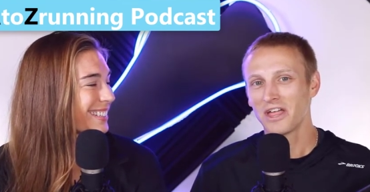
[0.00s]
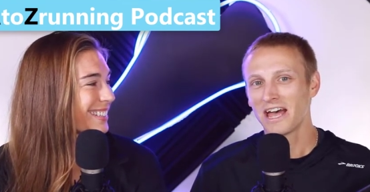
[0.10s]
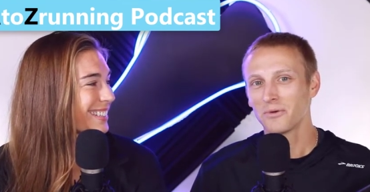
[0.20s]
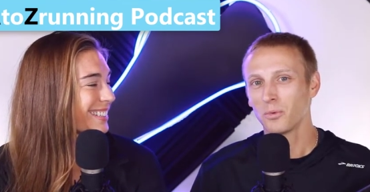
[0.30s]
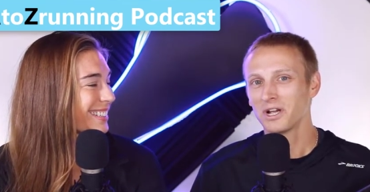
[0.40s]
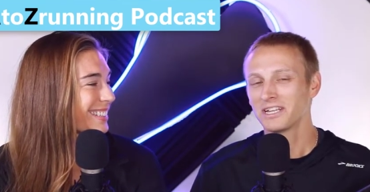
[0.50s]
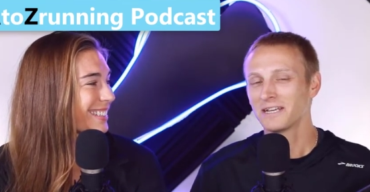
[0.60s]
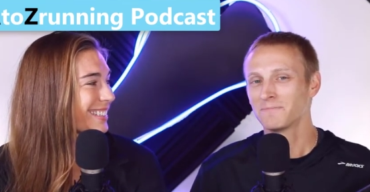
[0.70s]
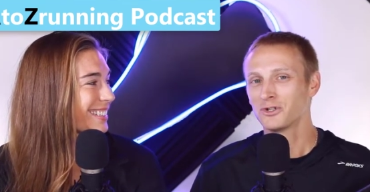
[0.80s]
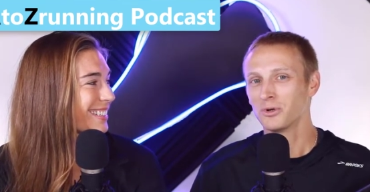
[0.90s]
Speaker 1: that when
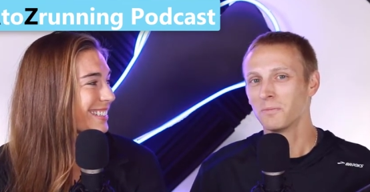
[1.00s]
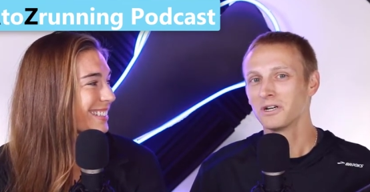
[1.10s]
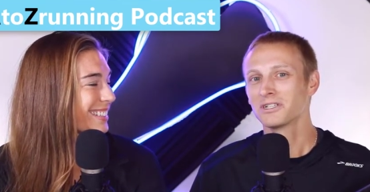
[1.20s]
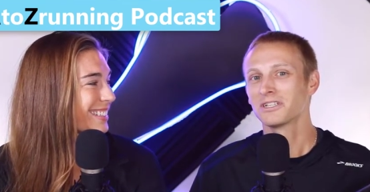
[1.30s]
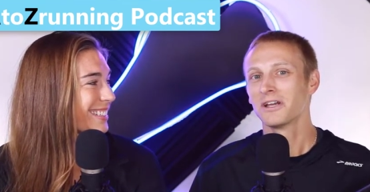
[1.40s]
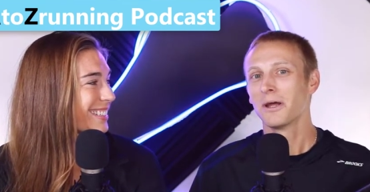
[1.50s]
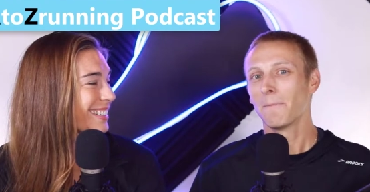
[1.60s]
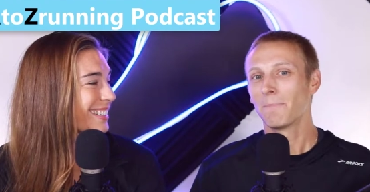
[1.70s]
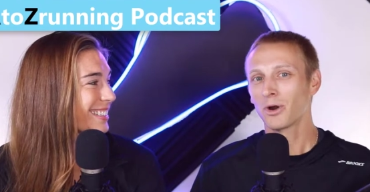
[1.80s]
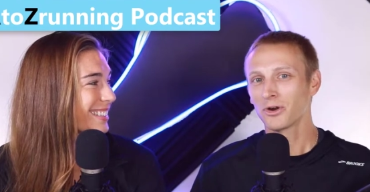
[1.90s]
Kipchumba's
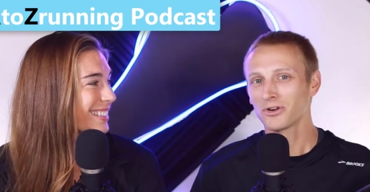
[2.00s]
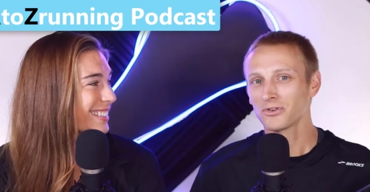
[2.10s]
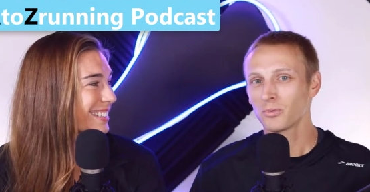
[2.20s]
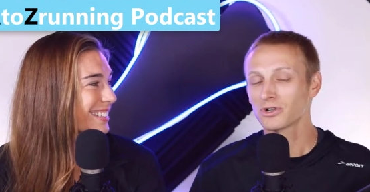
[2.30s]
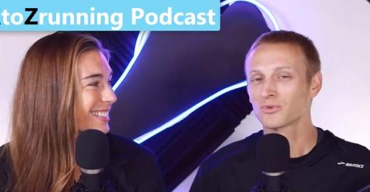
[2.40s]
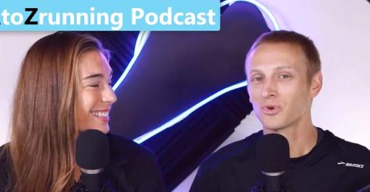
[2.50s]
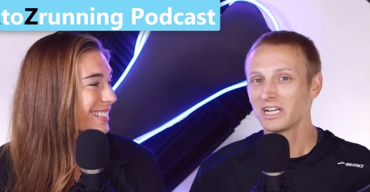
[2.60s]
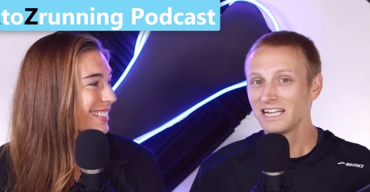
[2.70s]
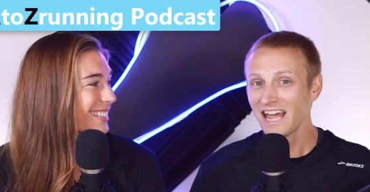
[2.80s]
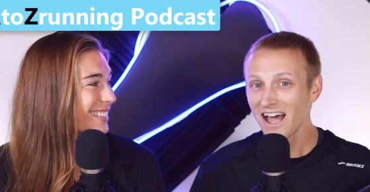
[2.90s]
burn was
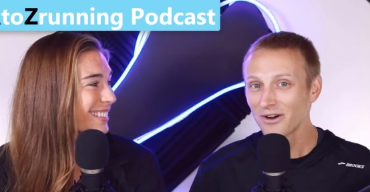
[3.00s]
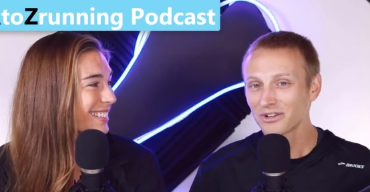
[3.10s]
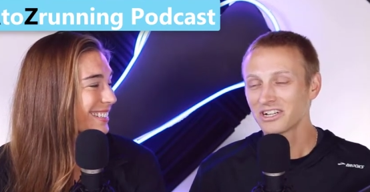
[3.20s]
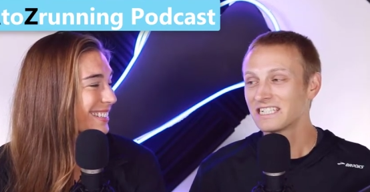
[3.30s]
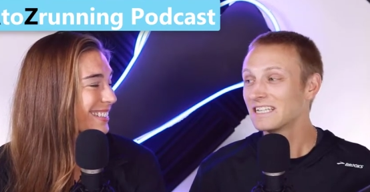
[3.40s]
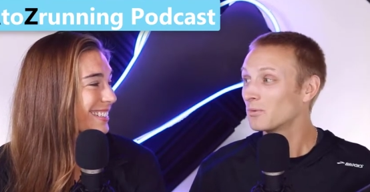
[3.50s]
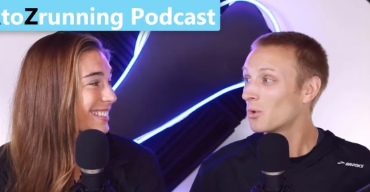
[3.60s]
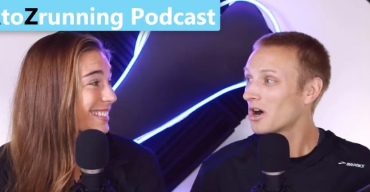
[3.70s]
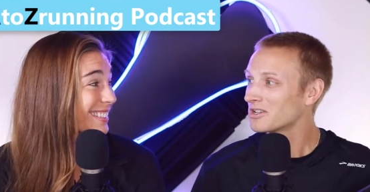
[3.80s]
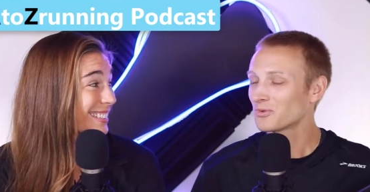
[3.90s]
running out, because it
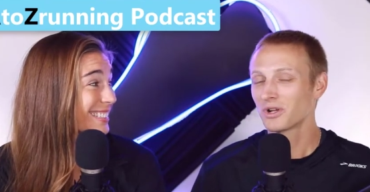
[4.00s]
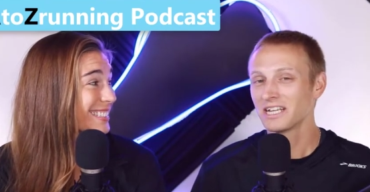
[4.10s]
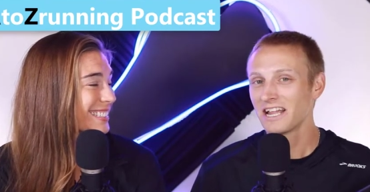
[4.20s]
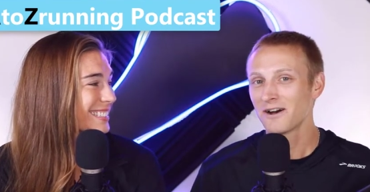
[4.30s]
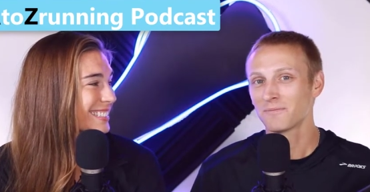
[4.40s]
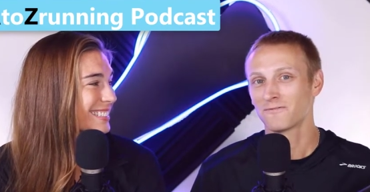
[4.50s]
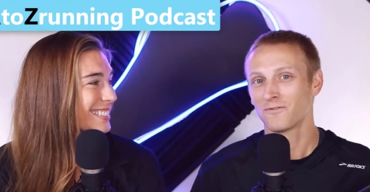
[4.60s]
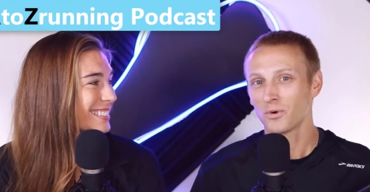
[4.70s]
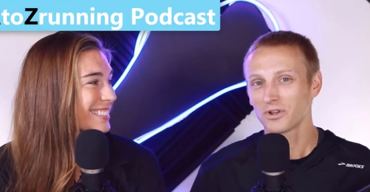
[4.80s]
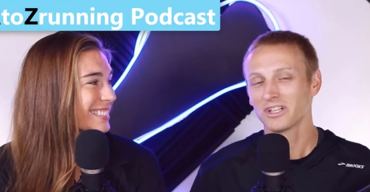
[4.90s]
was running out
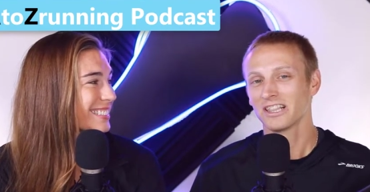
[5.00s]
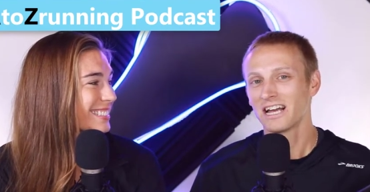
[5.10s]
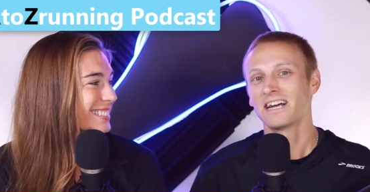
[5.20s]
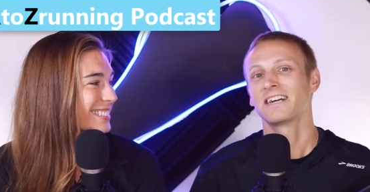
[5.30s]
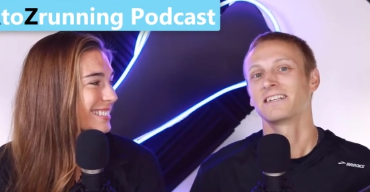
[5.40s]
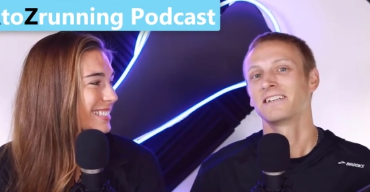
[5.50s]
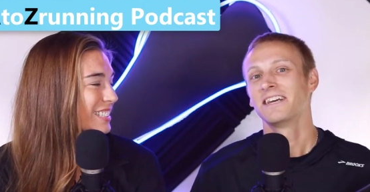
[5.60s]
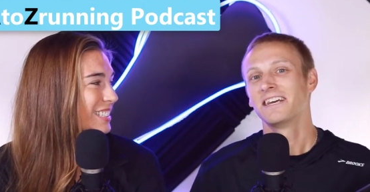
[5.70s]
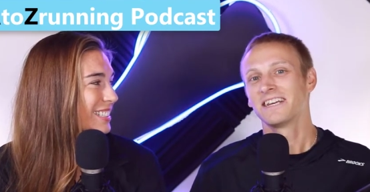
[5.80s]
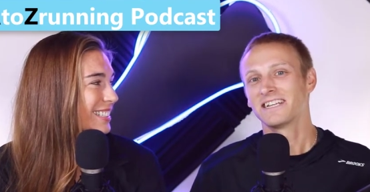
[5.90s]
before the line,
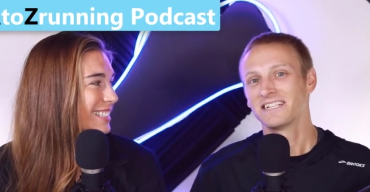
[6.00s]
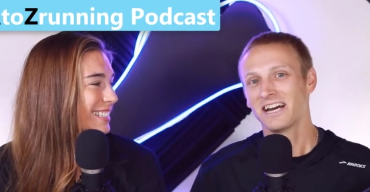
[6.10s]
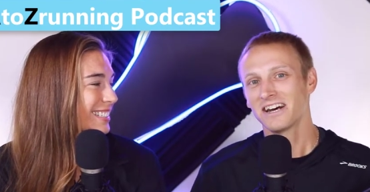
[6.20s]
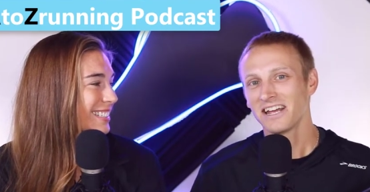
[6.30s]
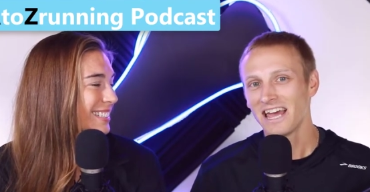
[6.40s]
Kitata